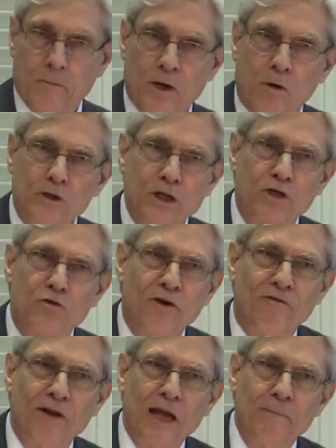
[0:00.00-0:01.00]
We don't just
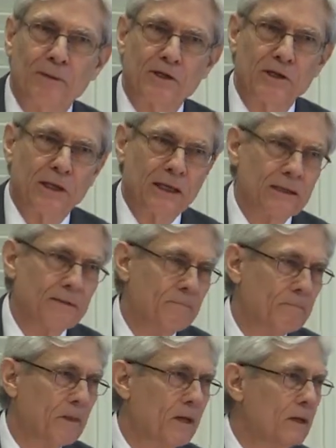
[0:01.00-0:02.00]
drift aimlessly,
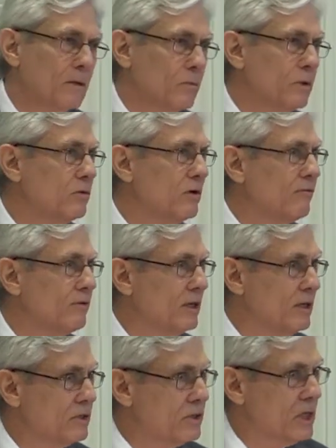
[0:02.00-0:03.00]
we drift
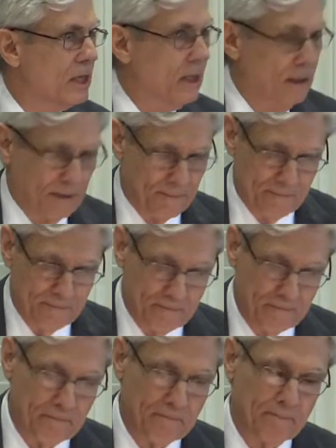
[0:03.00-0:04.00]
into sin.
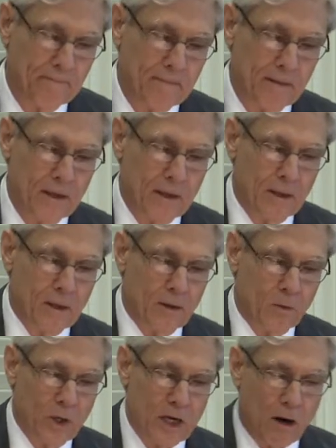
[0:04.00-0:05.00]

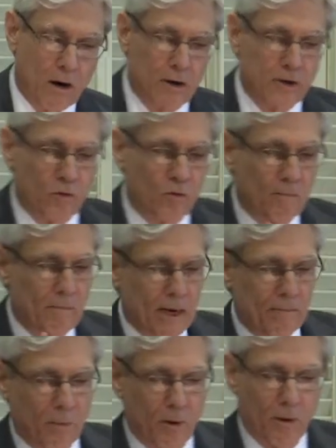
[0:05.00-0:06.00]
We are to
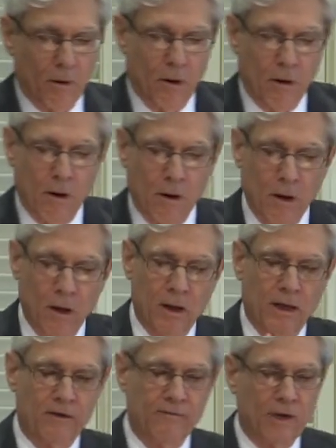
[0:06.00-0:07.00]
remember
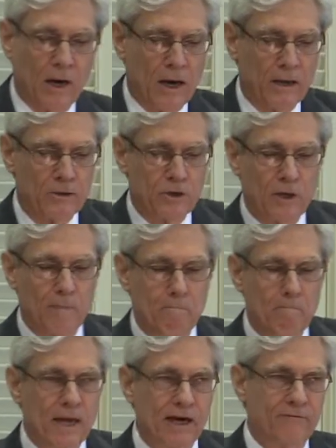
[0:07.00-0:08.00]
all of God's
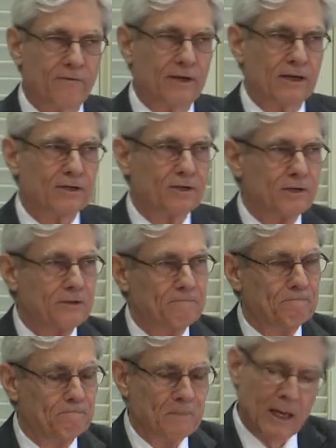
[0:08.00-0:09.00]
benefits.
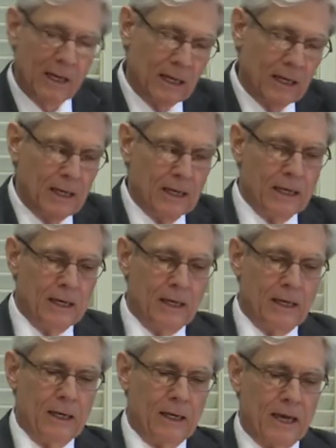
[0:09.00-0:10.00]

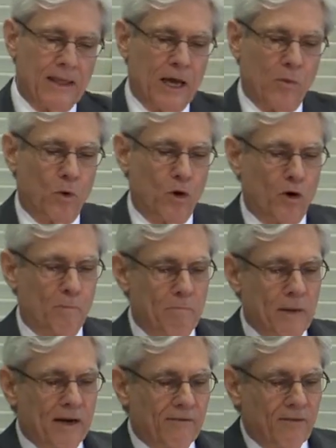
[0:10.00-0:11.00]
Now that
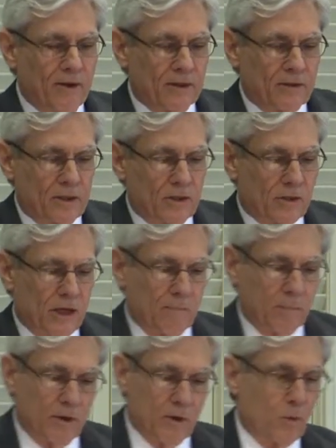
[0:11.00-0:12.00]
word benefits is
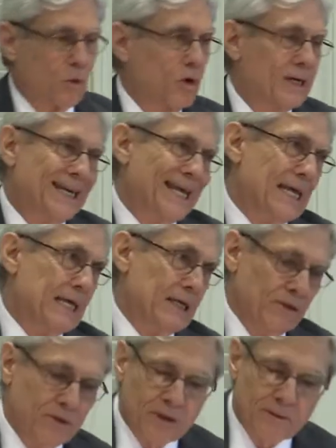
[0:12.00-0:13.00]
simply the word
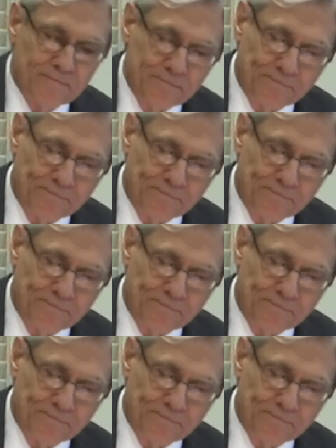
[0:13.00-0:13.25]
deeds.